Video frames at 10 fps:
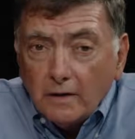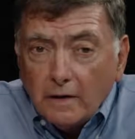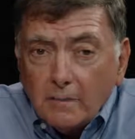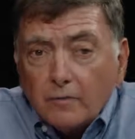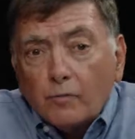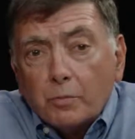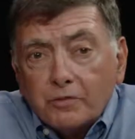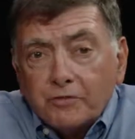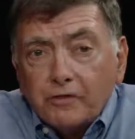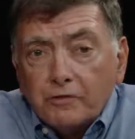I'm the former
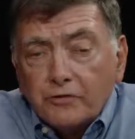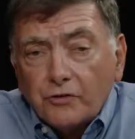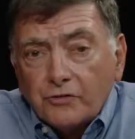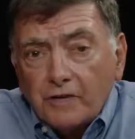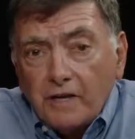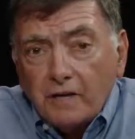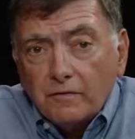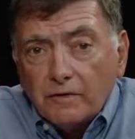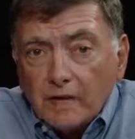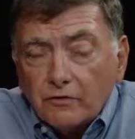Senior Associate Dean
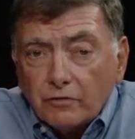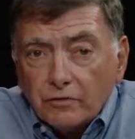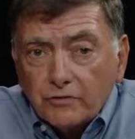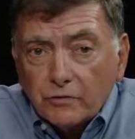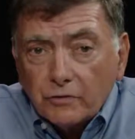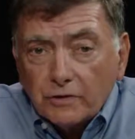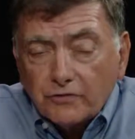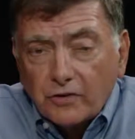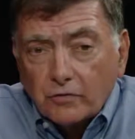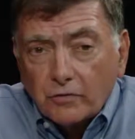of the Engineering School at
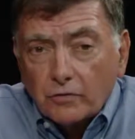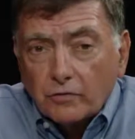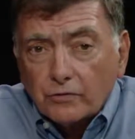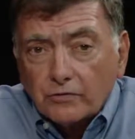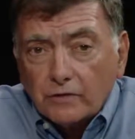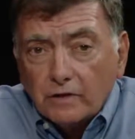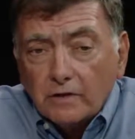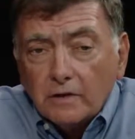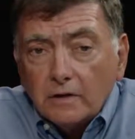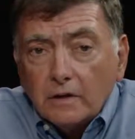Stanford University
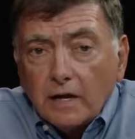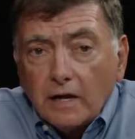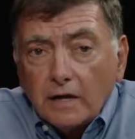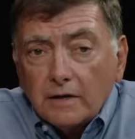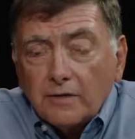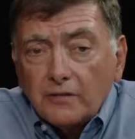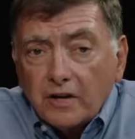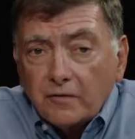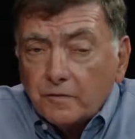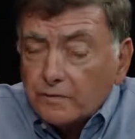and
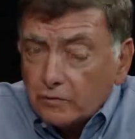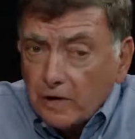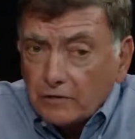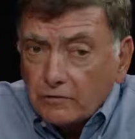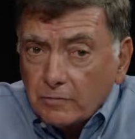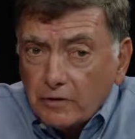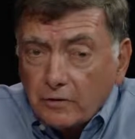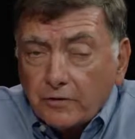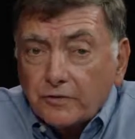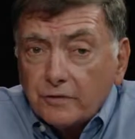Executive Director
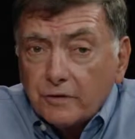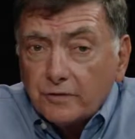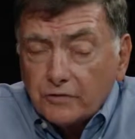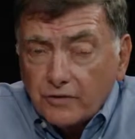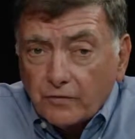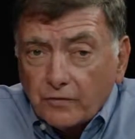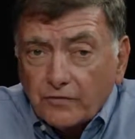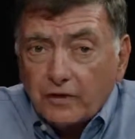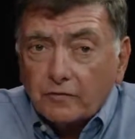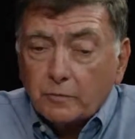Emeritus of the Stanford
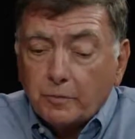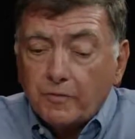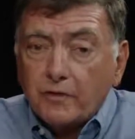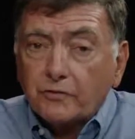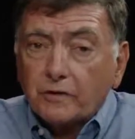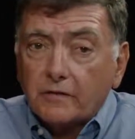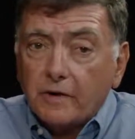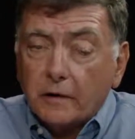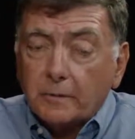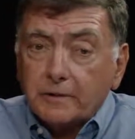Center for Professional
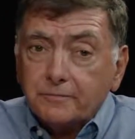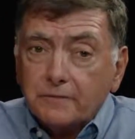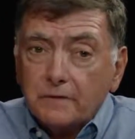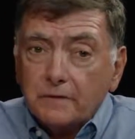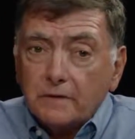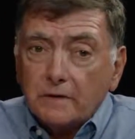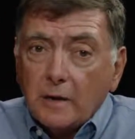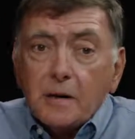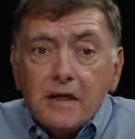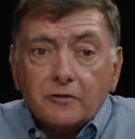Development.
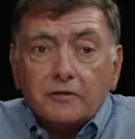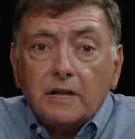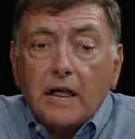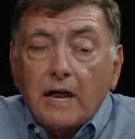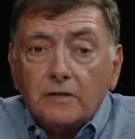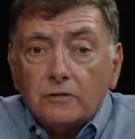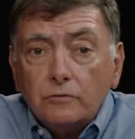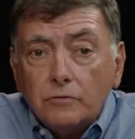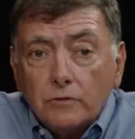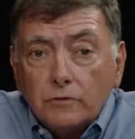I'm here today
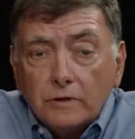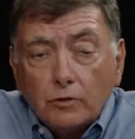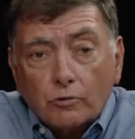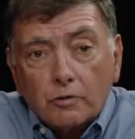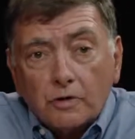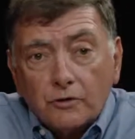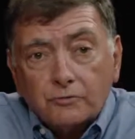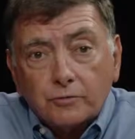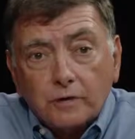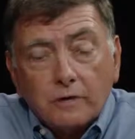to do an oral
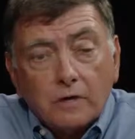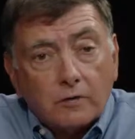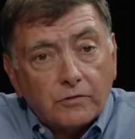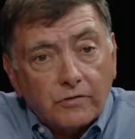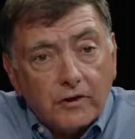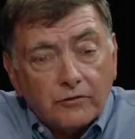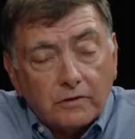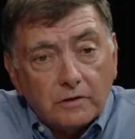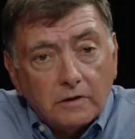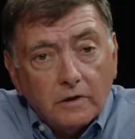history
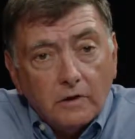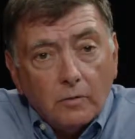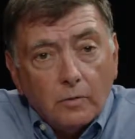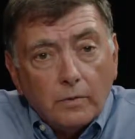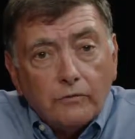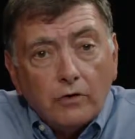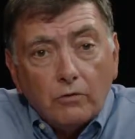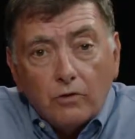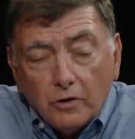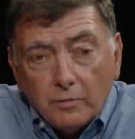conversation with Joe
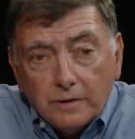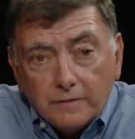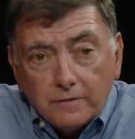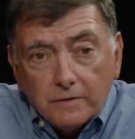Goodman.